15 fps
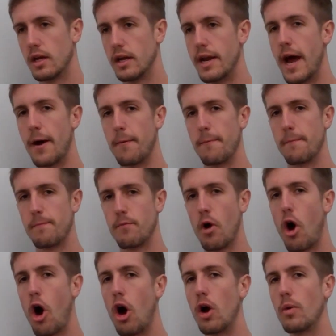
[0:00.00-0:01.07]
Now,
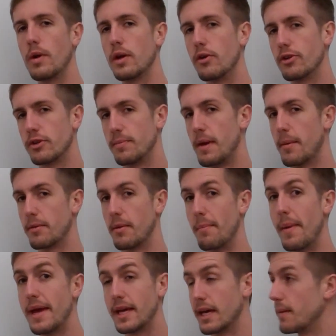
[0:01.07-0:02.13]
are we going to be able to
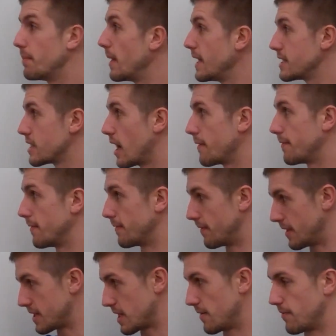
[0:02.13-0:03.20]
make it based off of
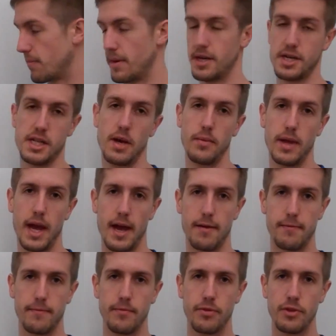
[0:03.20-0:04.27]
this information that we
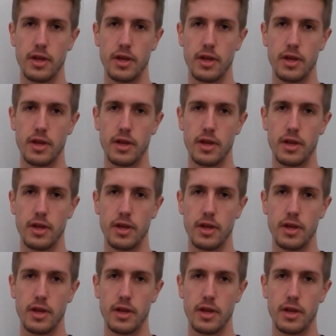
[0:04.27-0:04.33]
have?